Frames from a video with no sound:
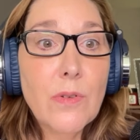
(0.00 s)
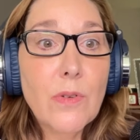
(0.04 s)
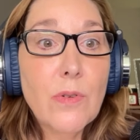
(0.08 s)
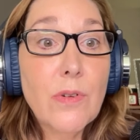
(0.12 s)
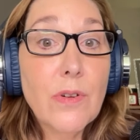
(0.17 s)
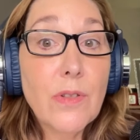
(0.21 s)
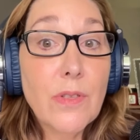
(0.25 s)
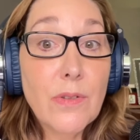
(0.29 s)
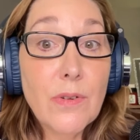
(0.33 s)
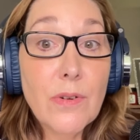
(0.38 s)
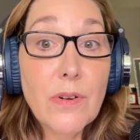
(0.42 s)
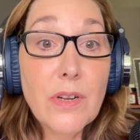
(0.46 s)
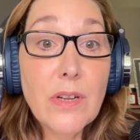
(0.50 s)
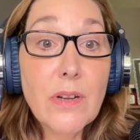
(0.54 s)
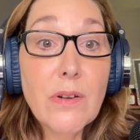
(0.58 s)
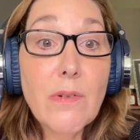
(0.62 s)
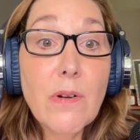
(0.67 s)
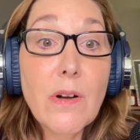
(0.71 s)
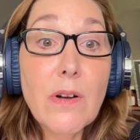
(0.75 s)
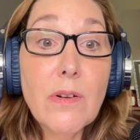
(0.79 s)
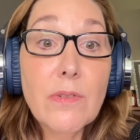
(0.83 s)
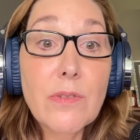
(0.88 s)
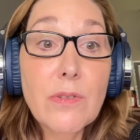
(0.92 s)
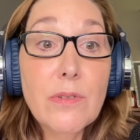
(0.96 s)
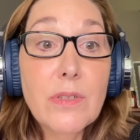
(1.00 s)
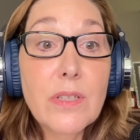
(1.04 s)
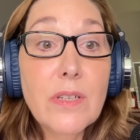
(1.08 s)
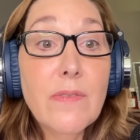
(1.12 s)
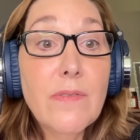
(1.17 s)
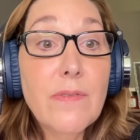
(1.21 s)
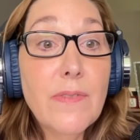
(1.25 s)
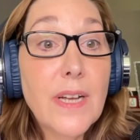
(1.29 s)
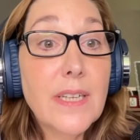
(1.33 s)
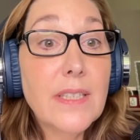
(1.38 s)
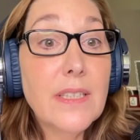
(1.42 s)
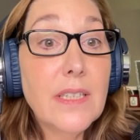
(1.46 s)
or 30-year-old who's
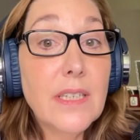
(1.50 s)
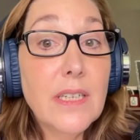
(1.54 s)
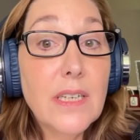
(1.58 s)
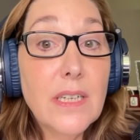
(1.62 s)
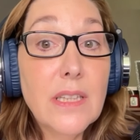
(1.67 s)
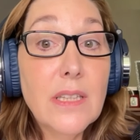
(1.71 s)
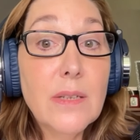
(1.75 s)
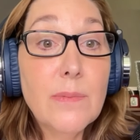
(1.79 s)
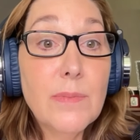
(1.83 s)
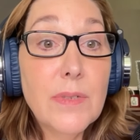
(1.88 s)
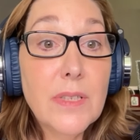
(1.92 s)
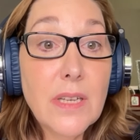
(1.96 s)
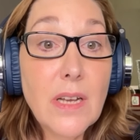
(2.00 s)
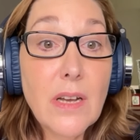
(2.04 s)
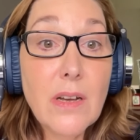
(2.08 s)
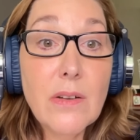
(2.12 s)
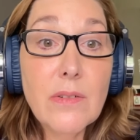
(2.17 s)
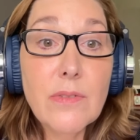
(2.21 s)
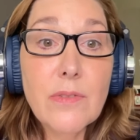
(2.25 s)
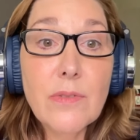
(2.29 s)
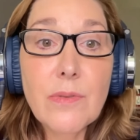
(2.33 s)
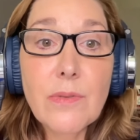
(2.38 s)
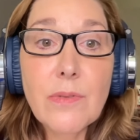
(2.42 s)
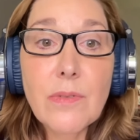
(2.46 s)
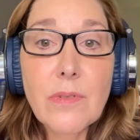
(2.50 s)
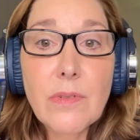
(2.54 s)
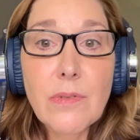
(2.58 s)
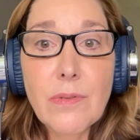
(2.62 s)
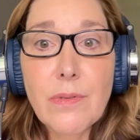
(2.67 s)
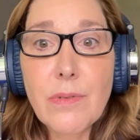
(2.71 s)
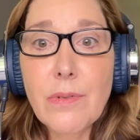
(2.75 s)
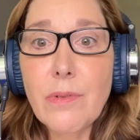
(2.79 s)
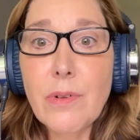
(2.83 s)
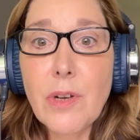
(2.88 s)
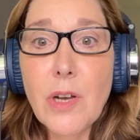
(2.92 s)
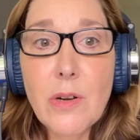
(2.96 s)
invested in themselves
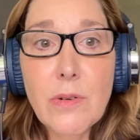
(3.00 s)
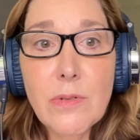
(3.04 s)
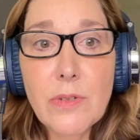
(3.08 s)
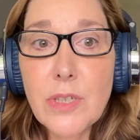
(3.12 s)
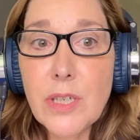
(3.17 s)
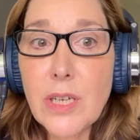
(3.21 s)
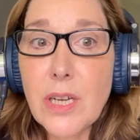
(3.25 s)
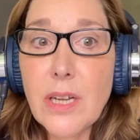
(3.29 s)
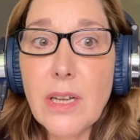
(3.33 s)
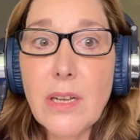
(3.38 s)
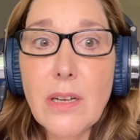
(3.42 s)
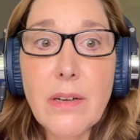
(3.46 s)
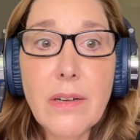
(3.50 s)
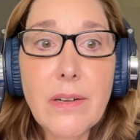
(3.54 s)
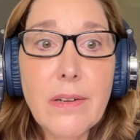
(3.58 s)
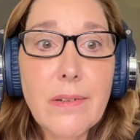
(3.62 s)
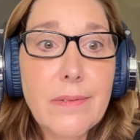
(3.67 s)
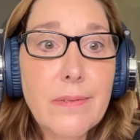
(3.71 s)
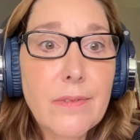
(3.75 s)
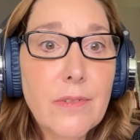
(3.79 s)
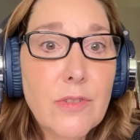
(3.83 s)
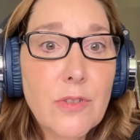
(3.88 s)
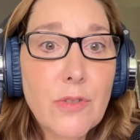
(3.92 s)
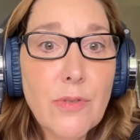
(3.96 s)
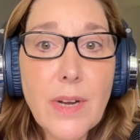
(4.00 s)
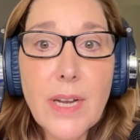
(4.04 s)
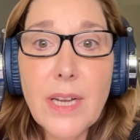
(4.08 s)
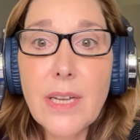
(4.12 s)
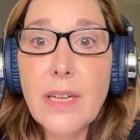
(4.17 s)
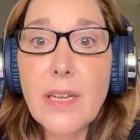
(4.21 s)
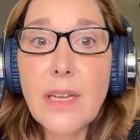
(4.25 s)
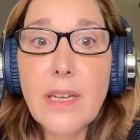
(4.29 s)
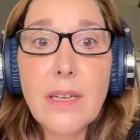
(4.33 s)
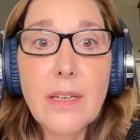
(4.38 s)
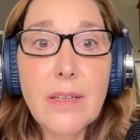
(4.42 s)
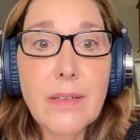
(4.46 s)
through coaching,
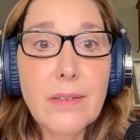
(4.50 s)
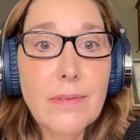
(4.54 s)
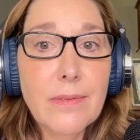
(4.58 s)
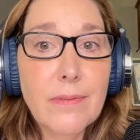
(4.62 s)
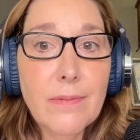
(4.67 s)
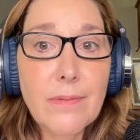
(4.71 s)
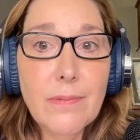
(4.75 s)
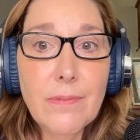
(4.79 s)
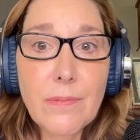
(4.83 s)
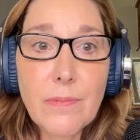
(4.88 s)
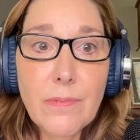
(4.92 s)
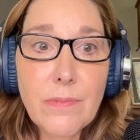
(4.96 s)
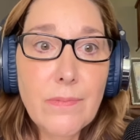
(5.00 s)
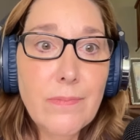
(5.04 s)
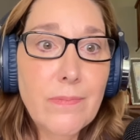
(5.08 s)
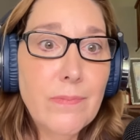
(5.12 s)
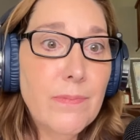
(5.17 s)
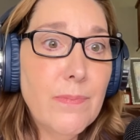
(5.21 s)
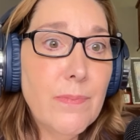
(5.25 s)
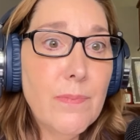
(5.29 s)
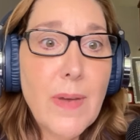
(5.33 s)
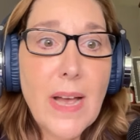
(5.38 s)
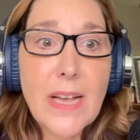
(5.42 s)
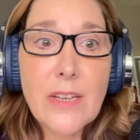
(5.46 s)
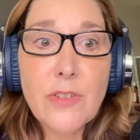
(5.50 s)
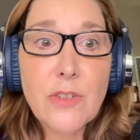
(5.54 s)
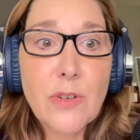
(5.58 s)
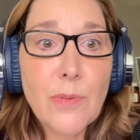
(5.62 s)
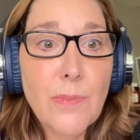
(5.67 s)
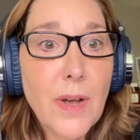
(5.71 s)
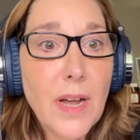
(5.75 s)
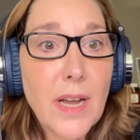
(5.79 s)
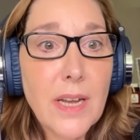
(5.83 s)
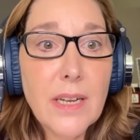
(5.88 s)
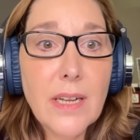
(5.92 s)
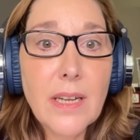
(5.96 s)
training,
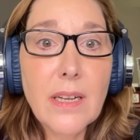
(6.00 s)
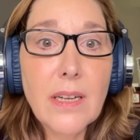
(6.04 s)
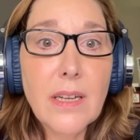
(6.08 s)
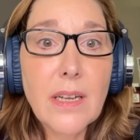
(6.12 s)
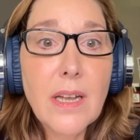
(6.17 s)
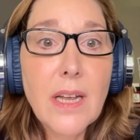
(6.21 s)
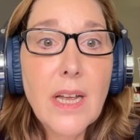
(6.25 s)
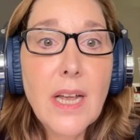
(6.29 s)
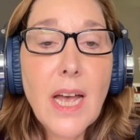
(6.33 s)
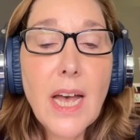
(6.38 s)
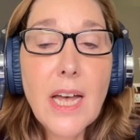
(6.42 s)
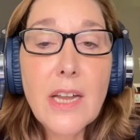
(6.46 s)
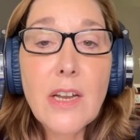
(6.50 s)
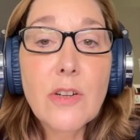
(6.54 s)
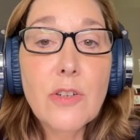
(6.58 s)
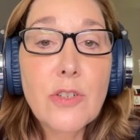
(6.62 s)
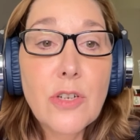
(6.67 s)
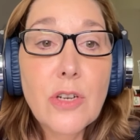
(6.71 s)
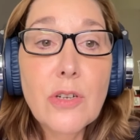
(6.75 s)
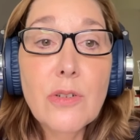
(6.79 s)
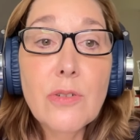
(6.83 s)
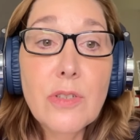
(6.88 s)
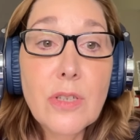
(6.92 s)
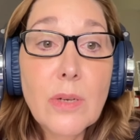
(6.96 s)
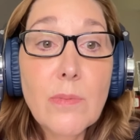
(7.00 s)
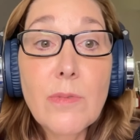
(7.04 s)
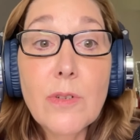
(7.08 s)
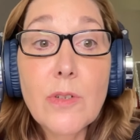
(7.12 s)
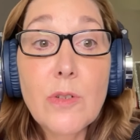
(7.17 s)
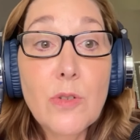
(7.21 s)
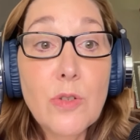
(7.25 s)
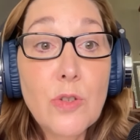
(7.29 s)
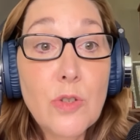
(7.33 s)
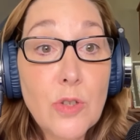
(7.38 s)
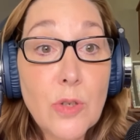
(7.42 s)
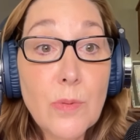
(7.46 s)
masterminding, and I'll show you someone
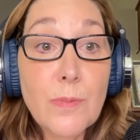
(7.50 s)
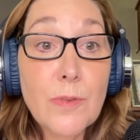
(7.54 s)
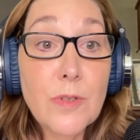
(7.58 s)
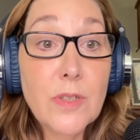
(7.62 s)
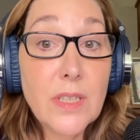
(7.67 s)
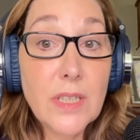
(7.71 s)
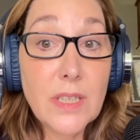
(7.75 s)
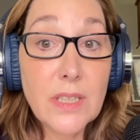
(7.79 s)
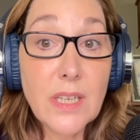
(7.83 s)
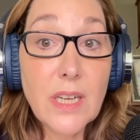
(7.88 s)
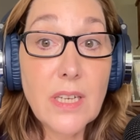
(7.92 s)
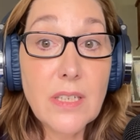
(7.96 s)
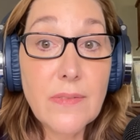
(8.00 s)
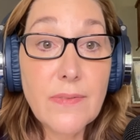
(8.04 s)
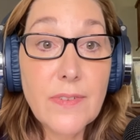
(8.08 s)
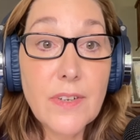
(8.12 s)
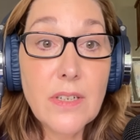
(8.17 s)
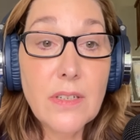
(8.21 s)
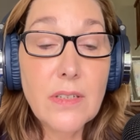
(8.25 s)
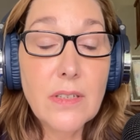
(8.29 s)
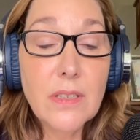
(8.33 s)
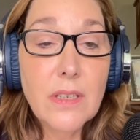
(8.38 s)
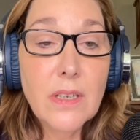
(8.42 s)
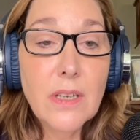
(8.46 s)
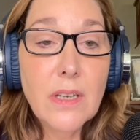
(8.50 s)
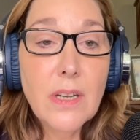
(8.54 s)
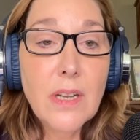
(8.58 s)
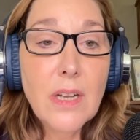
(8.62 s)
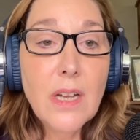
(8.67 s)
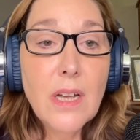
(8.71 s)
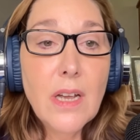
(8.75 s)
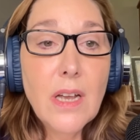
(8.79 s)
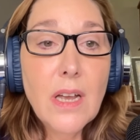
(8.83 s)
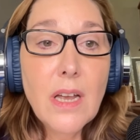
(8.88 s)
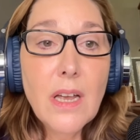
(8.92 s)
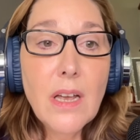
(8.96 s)
who's super successful.
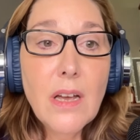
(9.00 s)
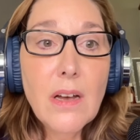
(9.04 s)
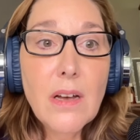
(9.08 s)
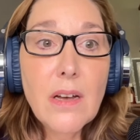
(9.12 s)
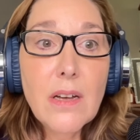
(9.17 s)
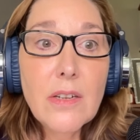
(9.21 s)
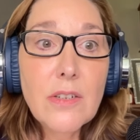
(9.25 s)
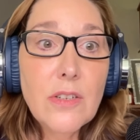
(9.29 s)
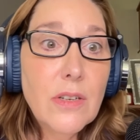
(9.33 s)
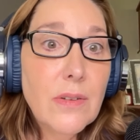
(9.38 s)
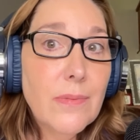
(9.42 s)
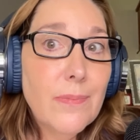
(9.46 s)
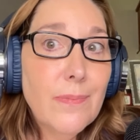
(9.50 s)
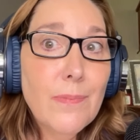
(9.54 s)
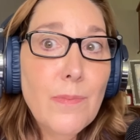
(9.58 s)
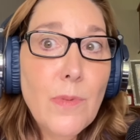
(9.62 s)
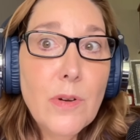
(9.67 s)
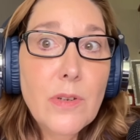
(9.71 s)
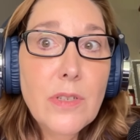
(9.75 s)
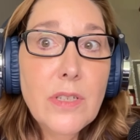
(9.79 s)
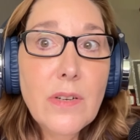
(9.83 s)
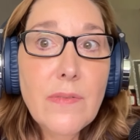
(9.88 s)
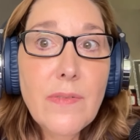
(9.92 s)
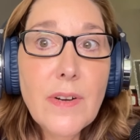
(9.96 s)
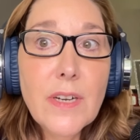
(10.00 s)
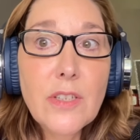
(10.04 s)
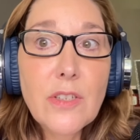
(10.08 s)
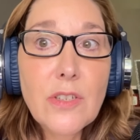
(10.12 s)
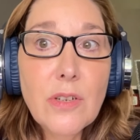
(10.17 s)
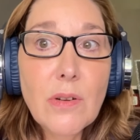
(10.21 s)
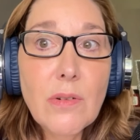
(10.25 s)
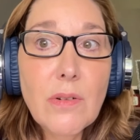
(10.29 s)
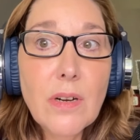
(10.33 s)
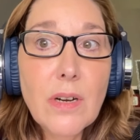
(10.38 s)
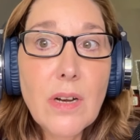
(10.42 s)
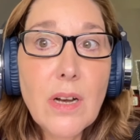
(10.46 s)
Most of us
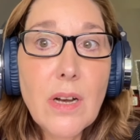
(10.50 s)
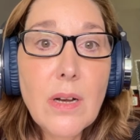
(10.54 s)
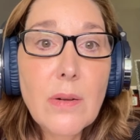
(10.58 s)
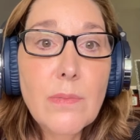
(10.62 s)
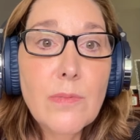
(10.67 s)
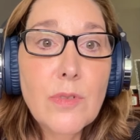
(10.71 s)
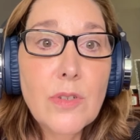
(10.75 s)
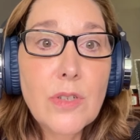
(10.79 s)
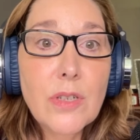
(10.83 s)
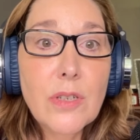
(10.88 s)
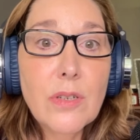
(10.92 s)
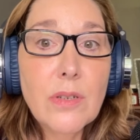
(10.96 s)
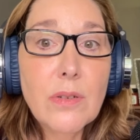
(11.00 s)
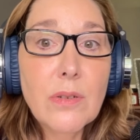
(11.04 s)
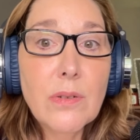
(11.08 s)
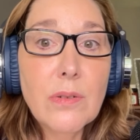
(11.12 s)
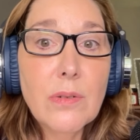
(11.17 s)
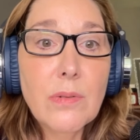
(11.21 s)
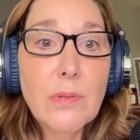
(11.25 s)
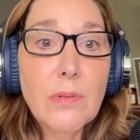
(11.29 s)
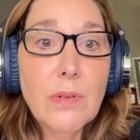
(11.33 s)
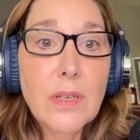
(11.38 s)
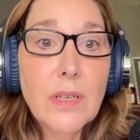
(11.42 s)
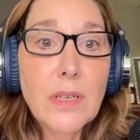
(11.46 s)
don't come to